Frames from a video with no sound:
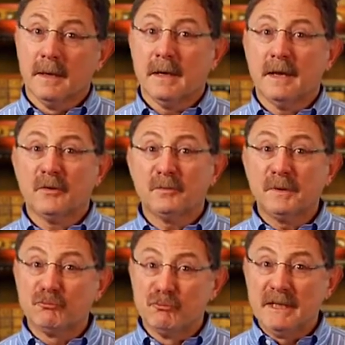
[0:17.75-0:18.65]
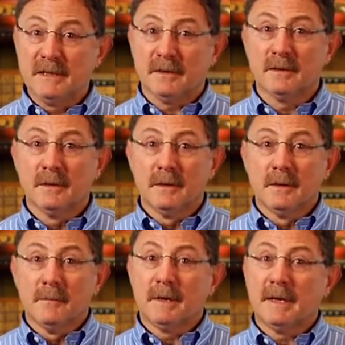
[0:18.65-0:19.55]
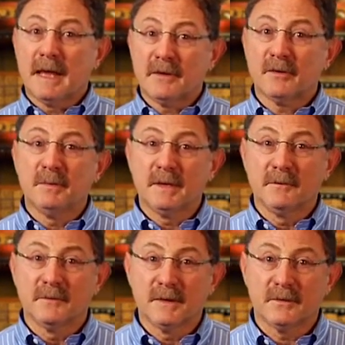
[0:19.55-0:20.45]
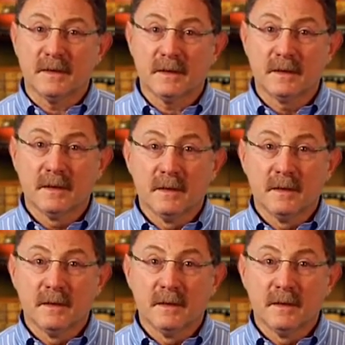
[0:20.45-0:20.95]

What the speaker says: It has to be real, but it has to be convincing.